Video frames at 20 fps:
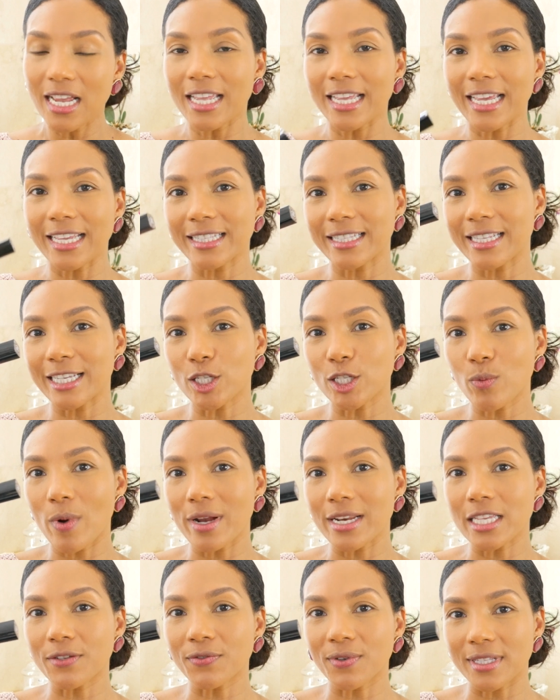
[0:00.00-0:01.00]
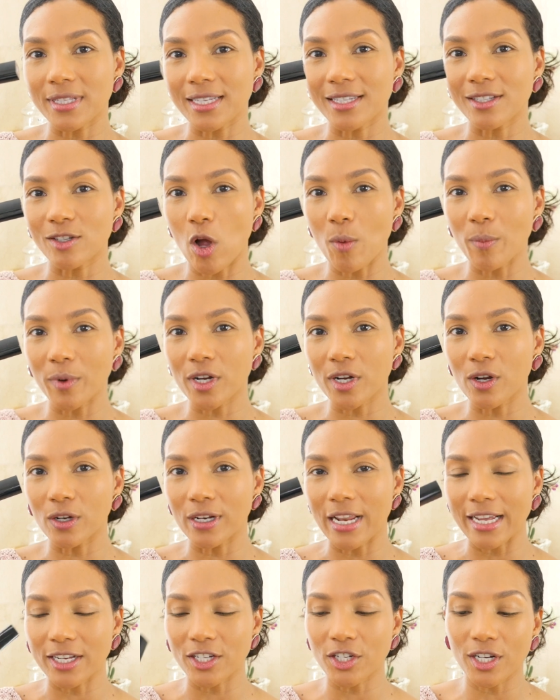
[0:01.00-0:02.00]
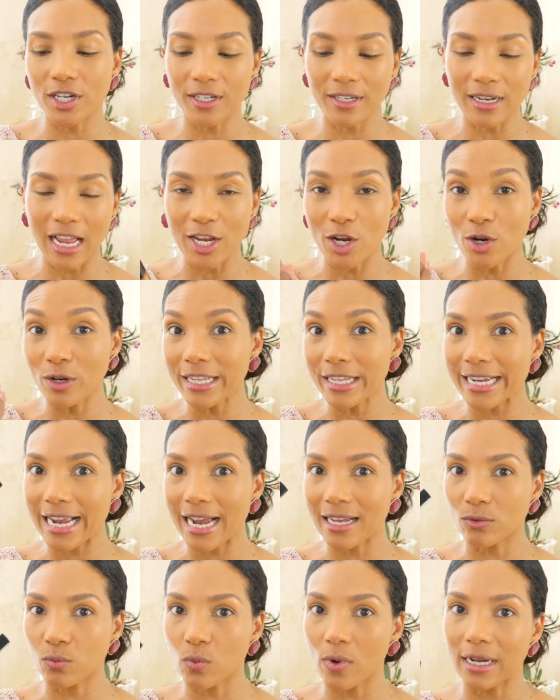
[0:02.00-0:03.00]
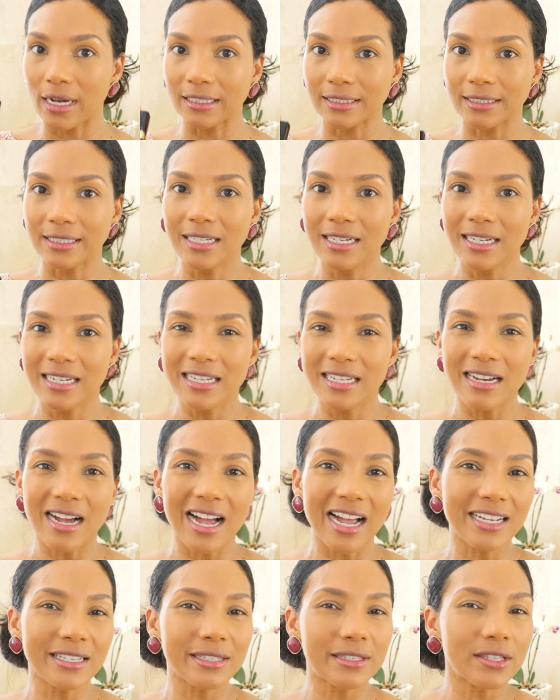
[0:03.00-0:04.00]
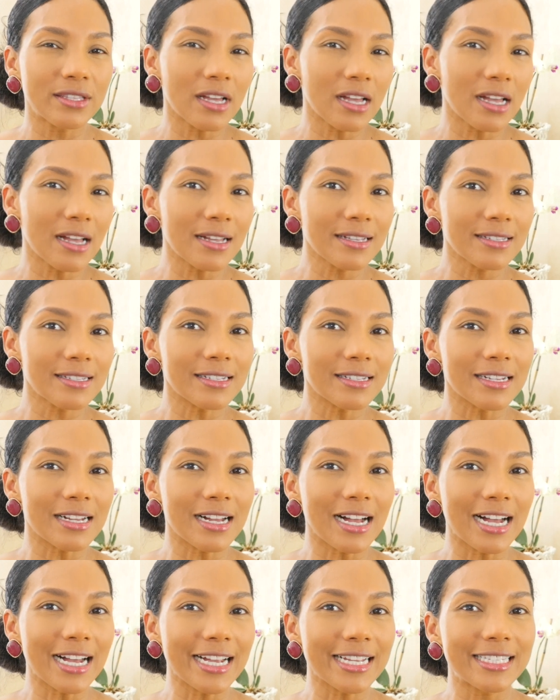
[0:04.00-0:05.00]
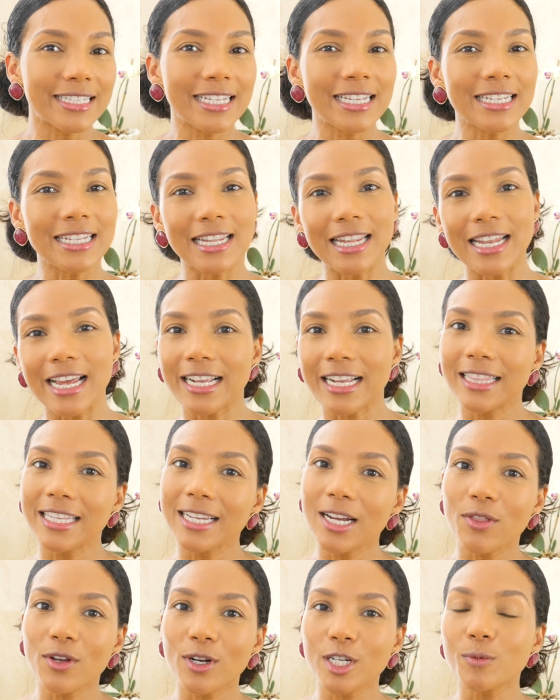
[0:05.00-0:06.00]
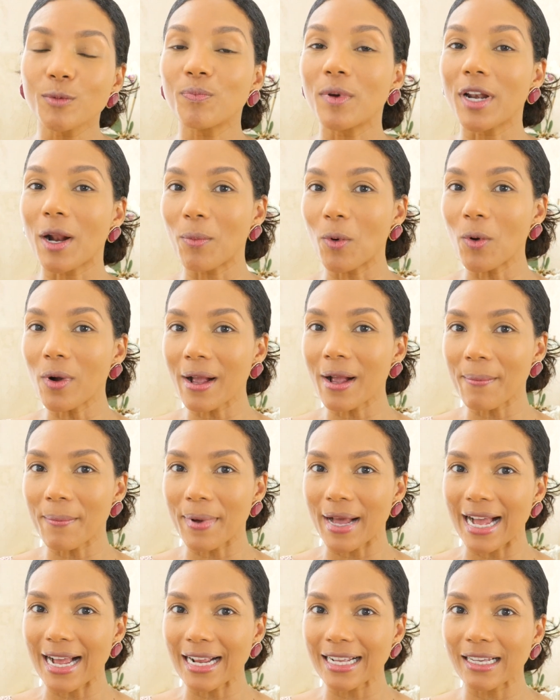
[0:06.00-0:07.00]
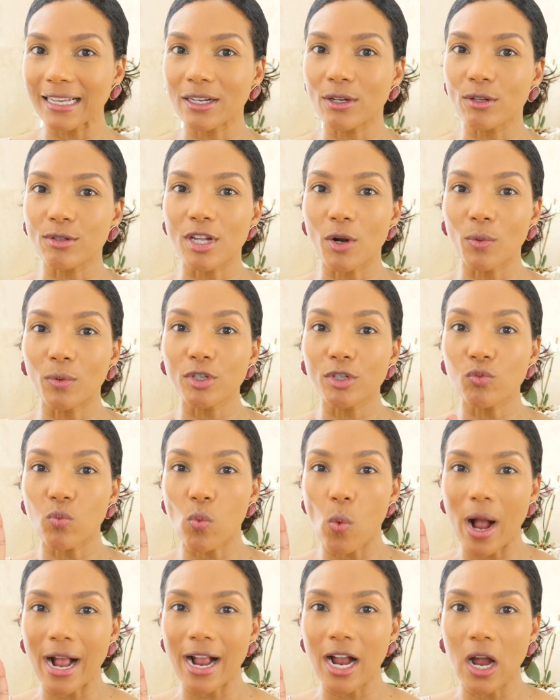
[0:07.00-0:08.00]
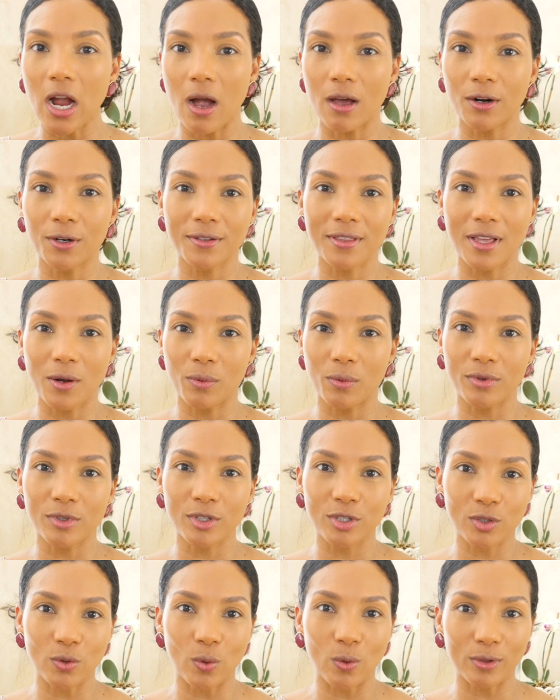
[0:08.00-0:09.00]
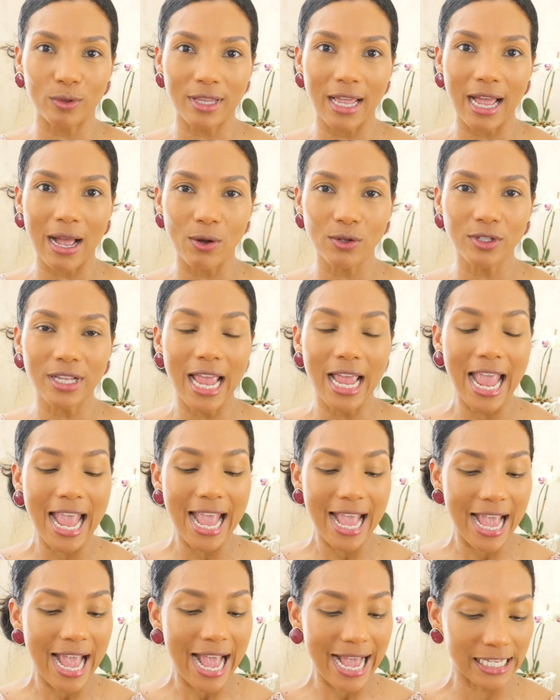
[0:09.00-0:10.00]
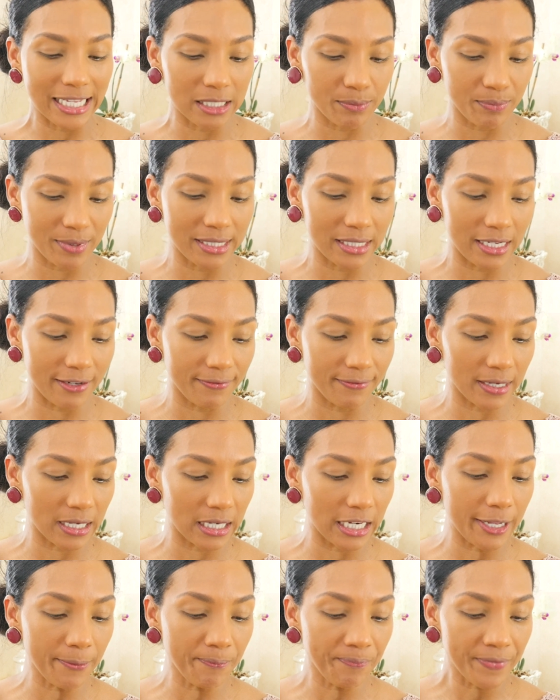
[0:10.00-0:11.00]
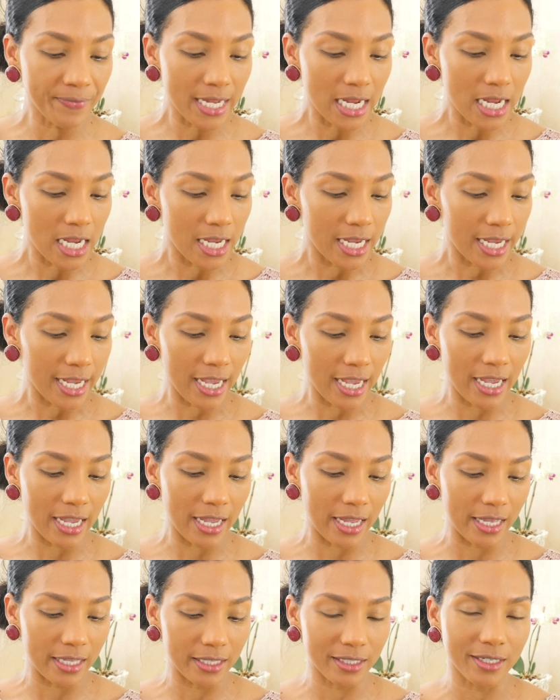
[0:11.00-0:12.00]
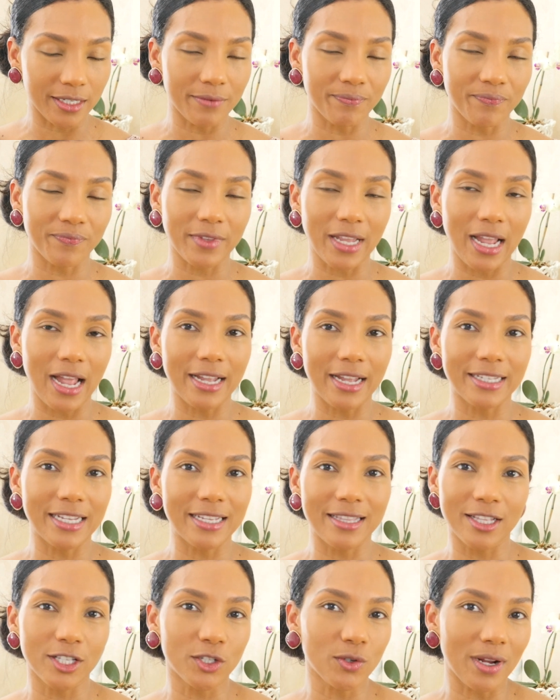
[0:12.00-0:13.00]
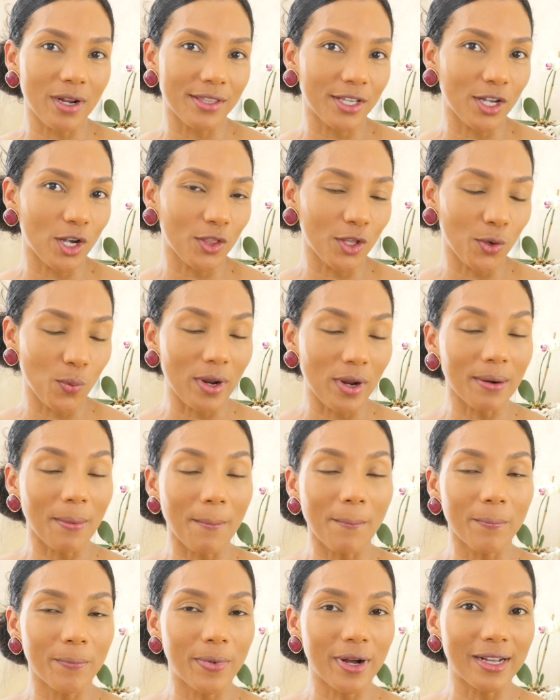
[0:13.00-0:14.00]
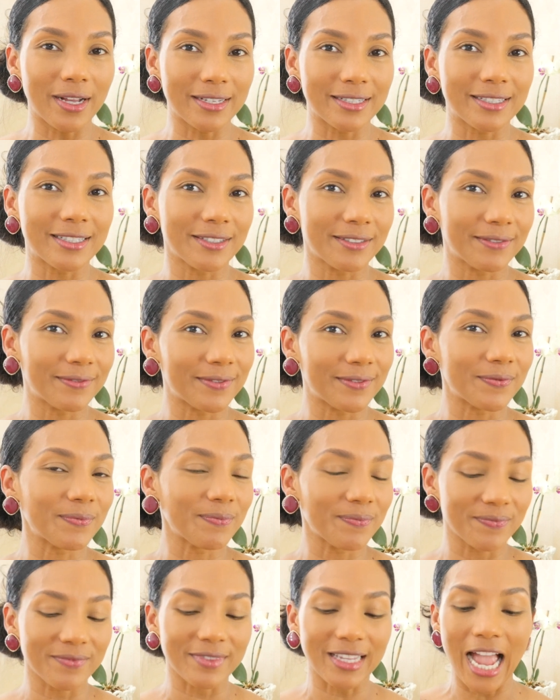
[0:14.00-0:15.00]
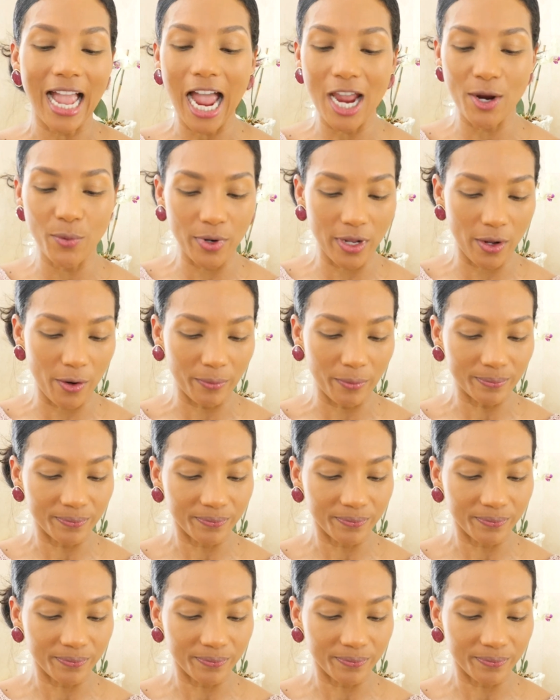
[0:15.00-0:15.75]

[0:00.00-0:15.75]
And this one is from the summer collection. I only got one. I thought I didn't like the others, but I will come back because there was one color that was sold out specifically. And I didn't try the other one, but I will.